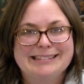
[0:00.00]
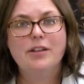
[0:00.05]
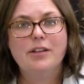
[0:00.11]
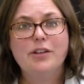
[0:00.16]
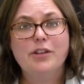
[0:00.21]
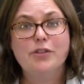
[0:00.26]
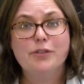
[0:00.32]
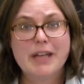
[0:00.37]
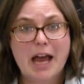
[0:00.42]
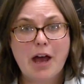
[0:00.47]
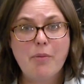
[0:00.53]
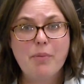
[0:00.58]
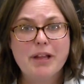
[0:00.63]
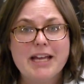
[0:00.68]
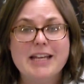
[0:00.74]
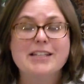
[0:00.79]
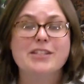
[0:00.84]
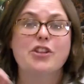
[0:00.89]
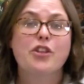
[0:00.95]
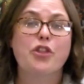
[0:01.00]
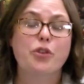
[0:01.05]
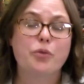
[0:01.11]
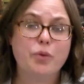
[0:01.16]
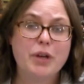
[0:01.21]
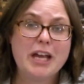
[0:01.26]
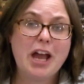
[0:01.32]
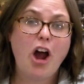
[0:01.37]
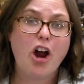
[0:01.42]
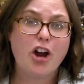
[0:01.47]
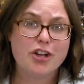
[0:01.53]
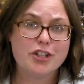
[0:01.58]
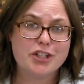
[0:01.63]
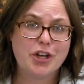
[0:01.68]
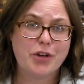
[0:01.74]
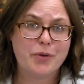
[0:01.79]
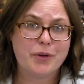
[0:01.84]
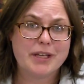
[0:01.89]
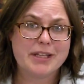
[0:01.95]
You'll now place 3 heart
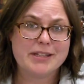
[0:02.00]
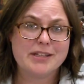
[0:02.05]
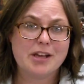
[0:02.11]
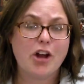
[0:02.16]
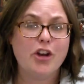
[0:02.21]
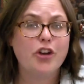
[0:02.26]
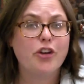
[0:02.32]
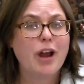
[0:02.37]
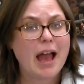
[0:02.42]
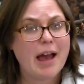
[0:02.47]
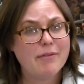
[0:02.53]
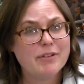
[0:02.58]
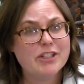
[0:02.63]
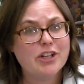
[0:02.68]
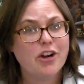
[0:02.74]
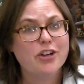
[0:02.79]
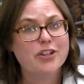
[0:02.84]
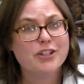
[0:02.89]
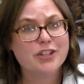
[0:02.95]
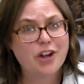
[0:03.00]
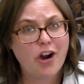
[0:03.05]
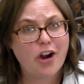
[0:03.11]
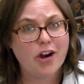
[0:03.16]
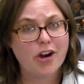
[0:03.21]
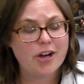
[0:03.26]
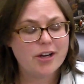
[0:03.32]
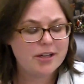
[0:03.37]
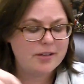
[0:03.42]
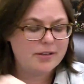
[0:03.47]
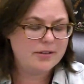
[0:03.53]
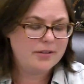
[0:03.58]
tokens on your avatar's card.